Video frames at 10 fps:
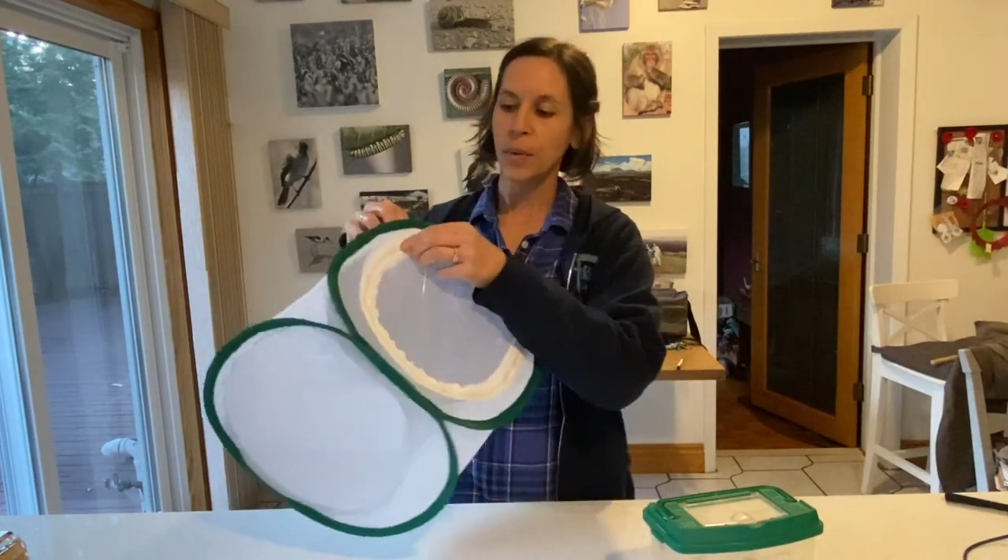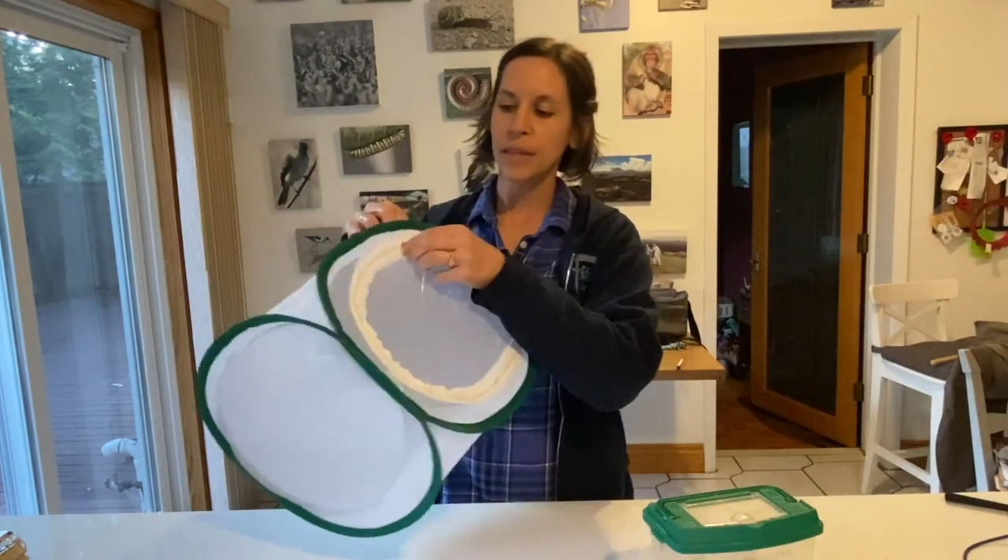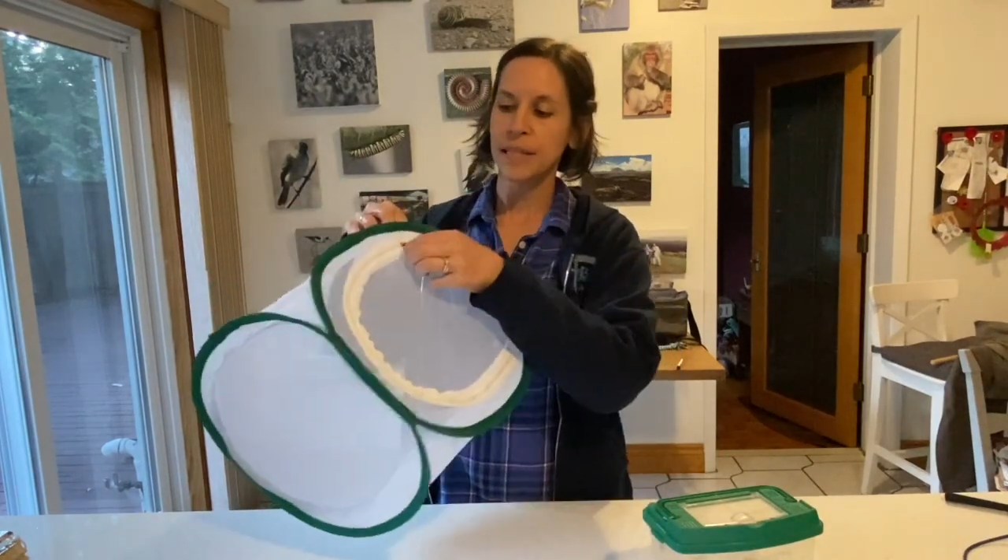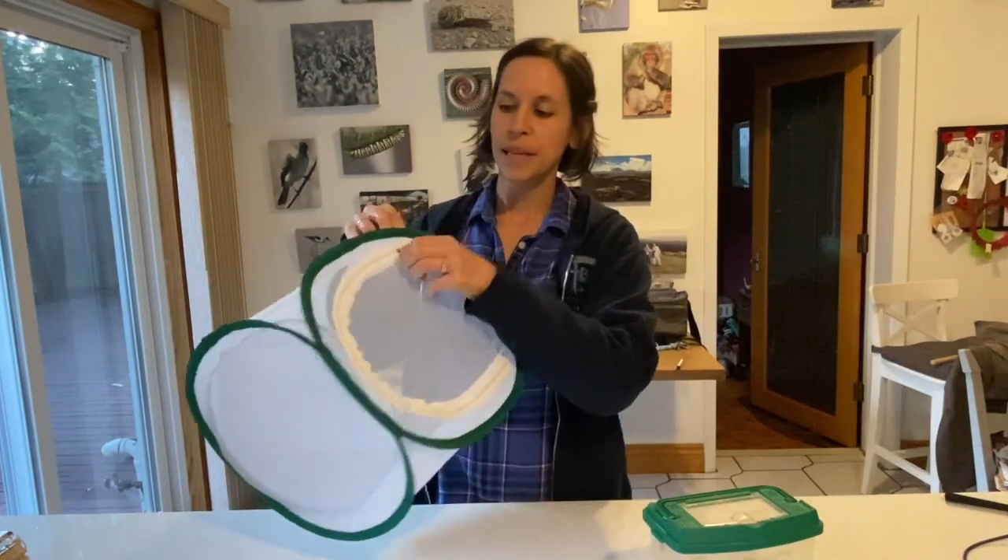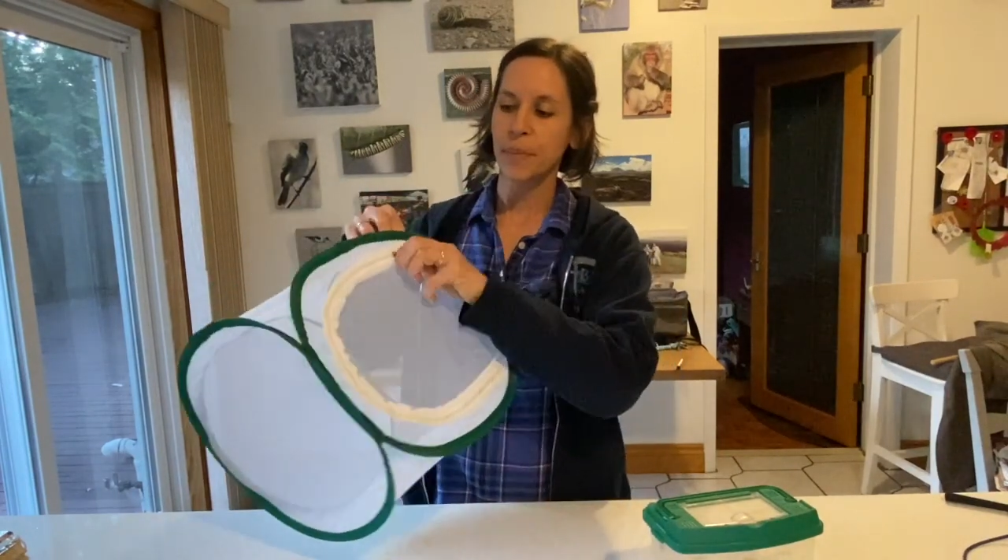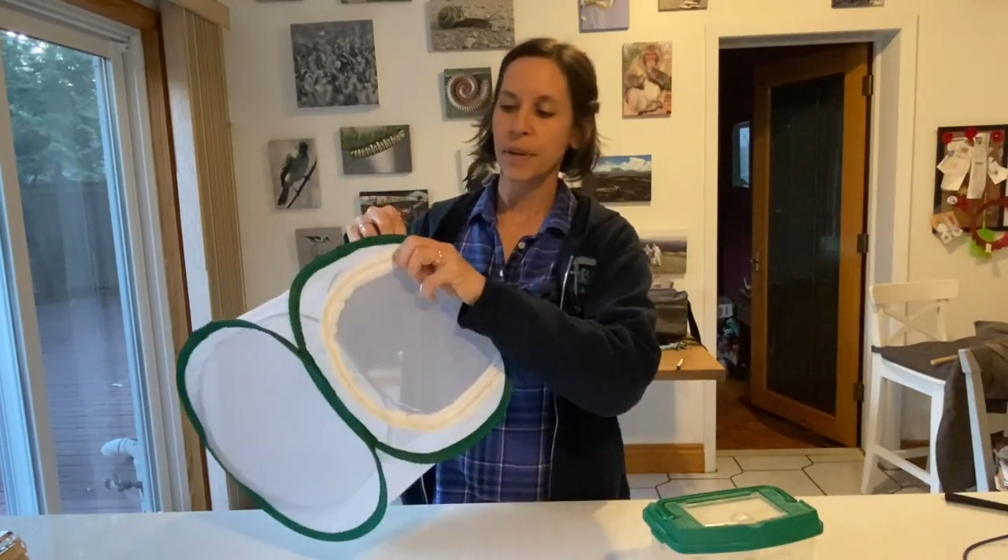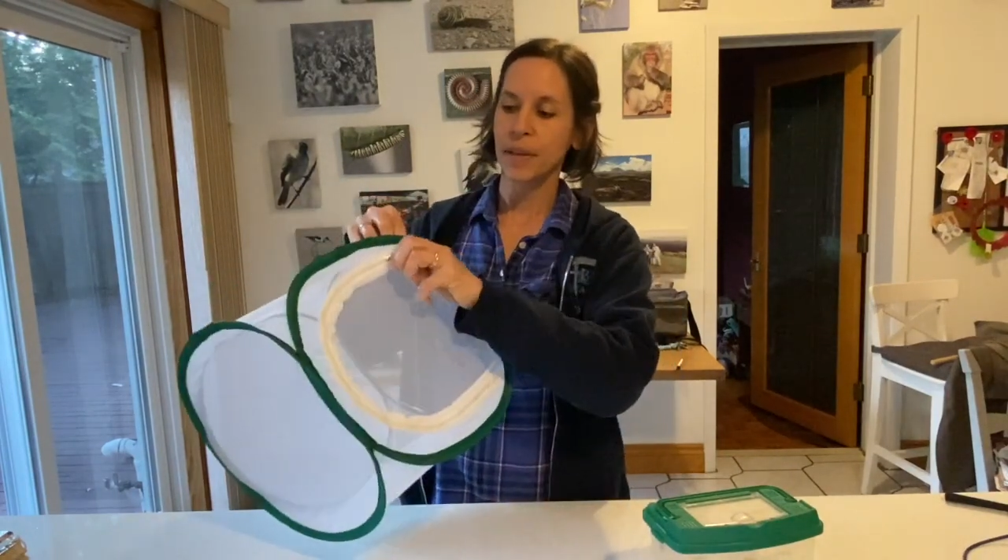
unzip,